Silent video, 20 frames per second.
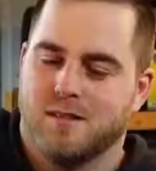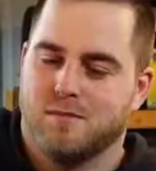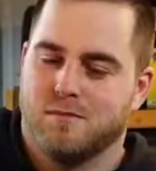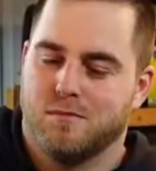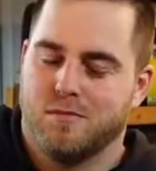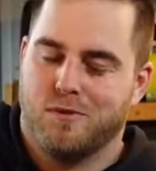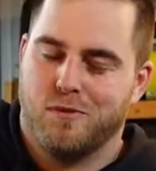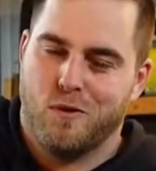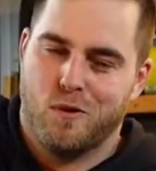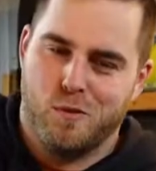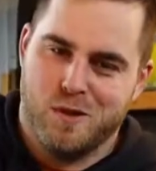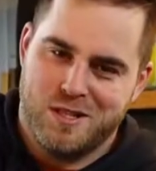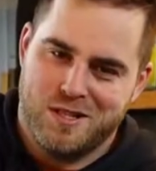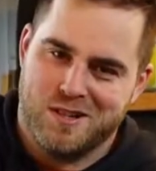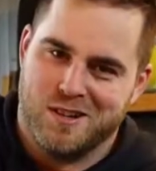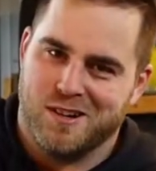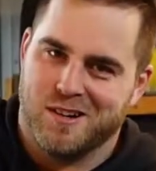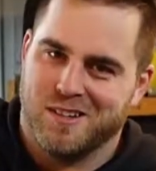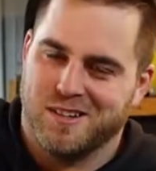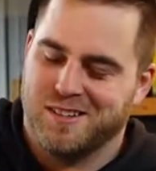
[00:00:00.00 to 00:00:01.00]
Before we
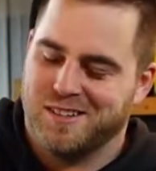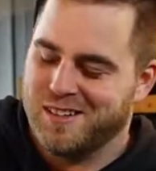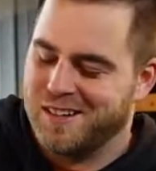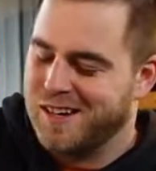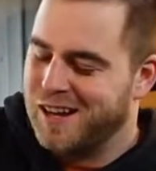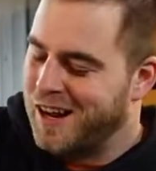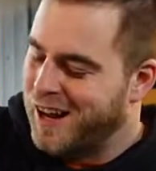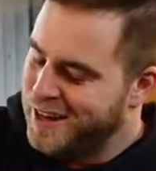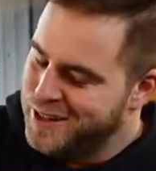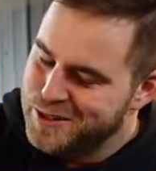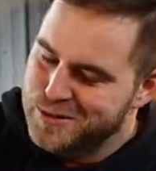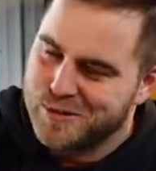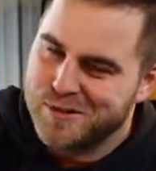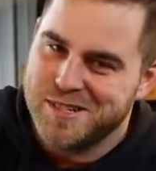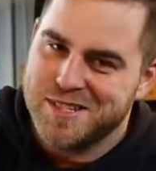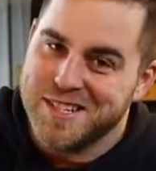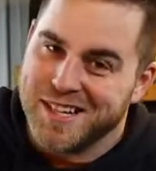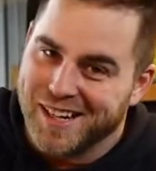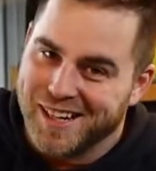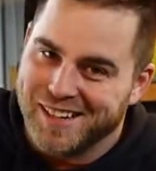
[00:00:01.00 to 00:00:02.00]
start, I just want
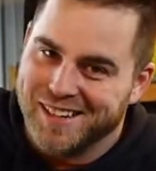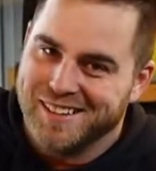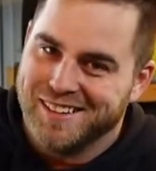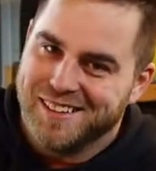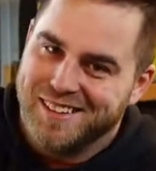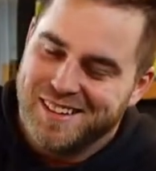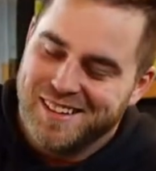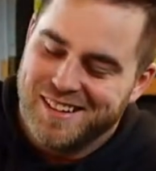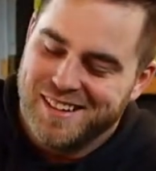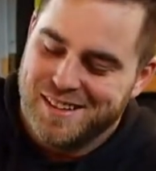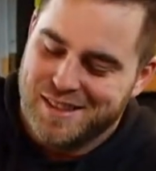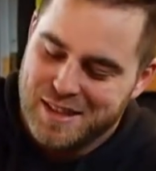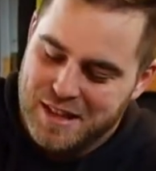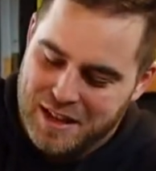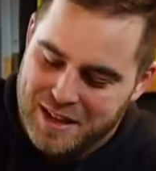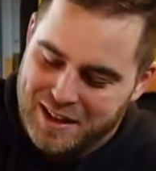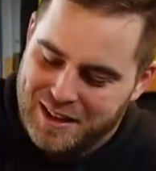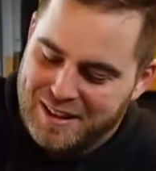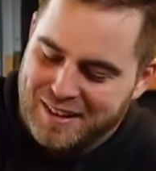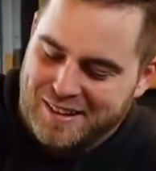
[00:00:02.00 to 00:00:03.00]
to say
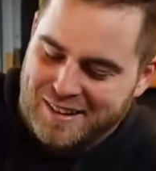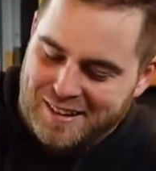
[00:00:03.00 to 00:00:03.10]
that